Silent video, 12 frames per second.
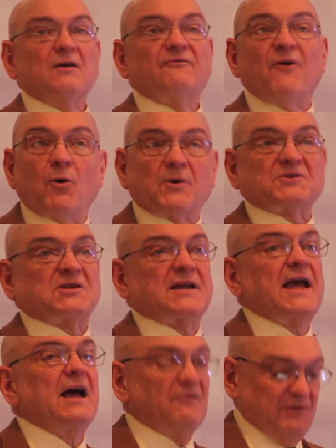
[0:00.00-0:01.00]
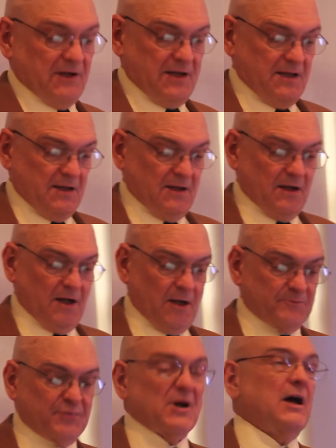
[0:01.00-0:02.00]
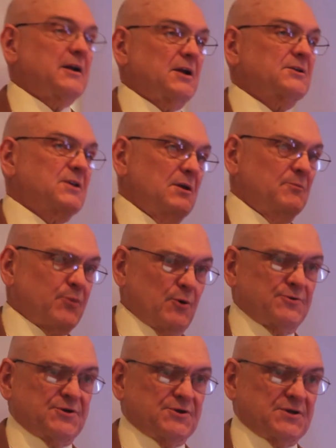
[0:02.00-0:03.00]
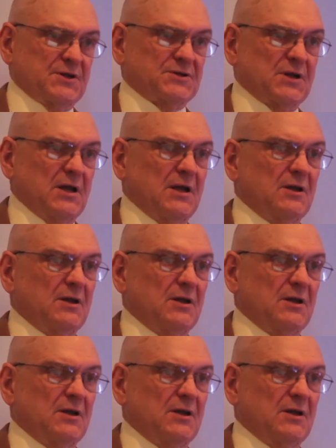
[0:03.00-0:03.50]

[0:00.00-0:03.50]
focusing heavily on product purchases.